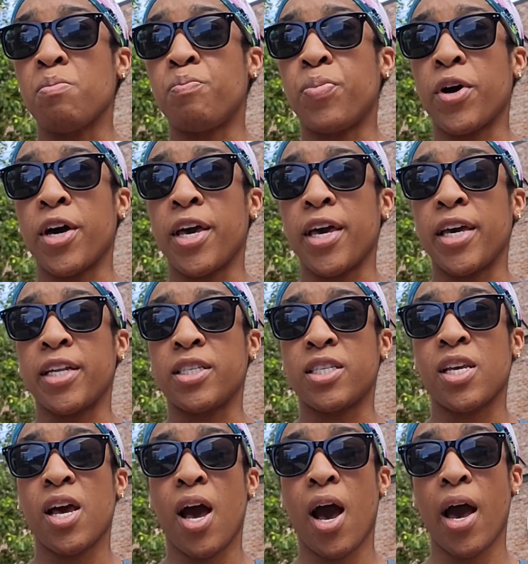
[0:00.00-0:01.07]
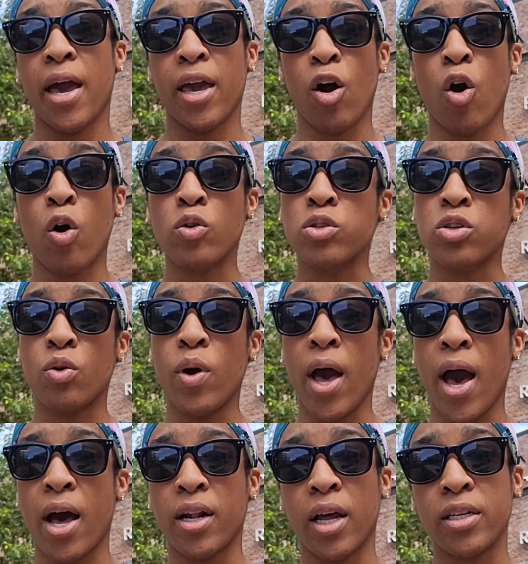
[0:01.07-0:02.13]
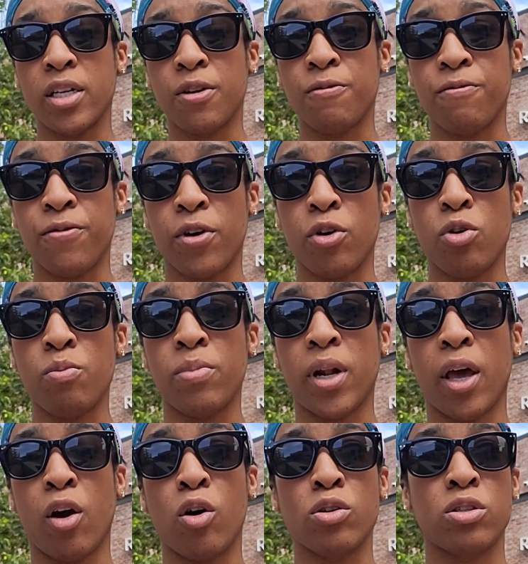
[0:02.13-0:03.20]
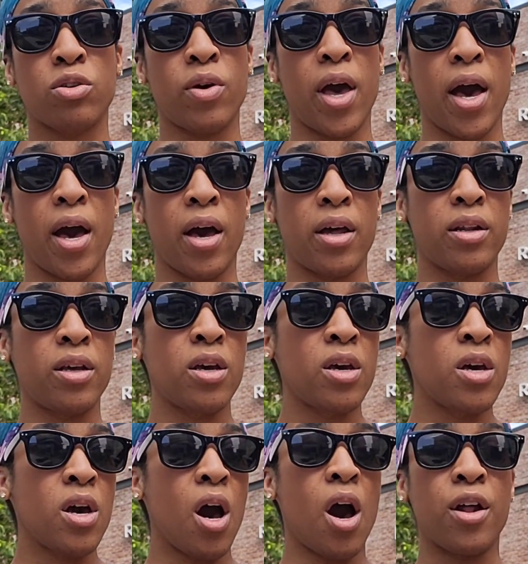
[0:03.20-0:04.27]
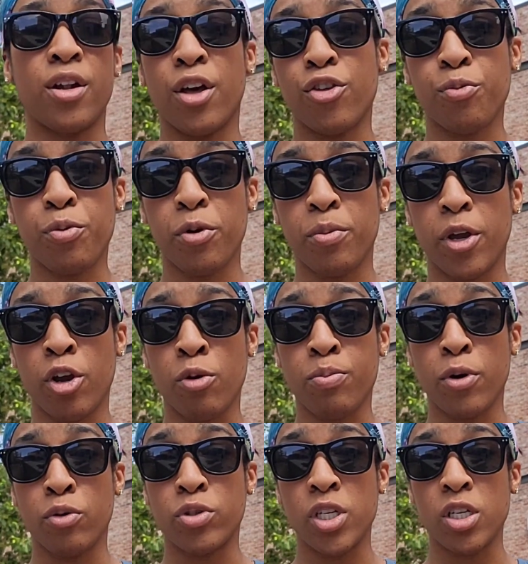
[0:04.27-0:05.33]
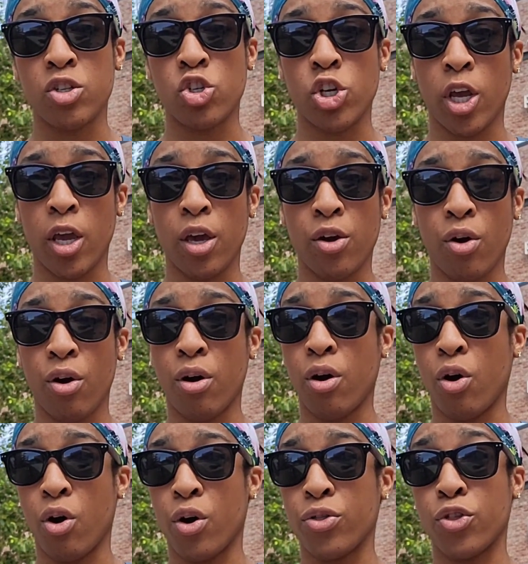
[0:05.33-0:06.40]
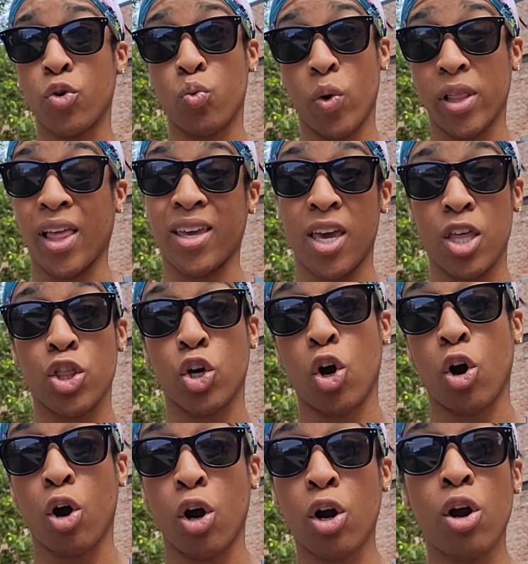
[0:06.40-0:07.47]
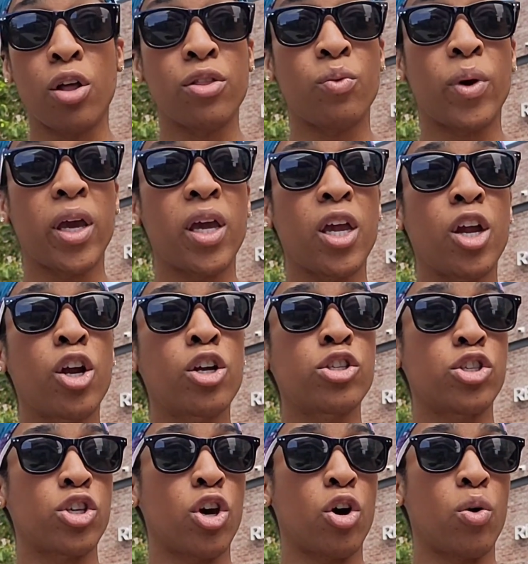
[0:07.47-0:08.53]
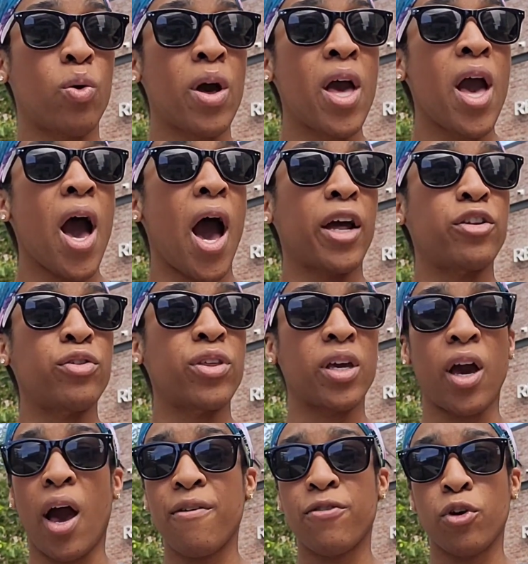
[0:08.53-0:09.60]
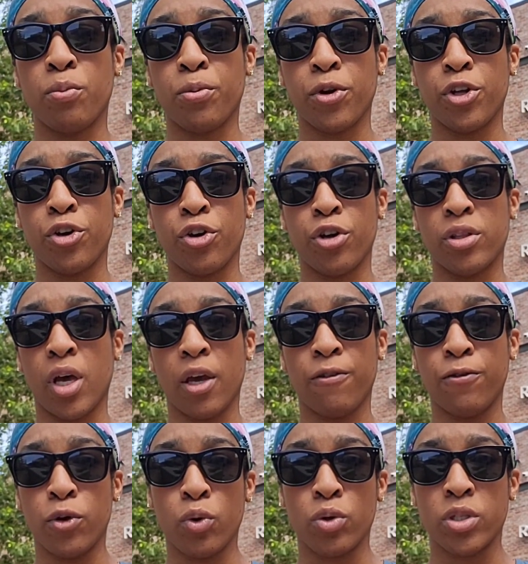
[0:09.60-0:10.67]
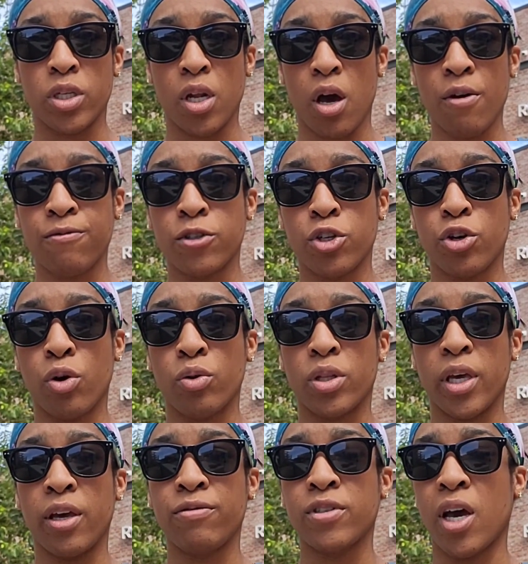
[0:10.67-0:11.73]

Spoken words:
But I also had, I didn't film, but I also had another Premier protein shake on the way, like in the car on the way here. So I do think I feel pretty good, like fueled enough to go lift.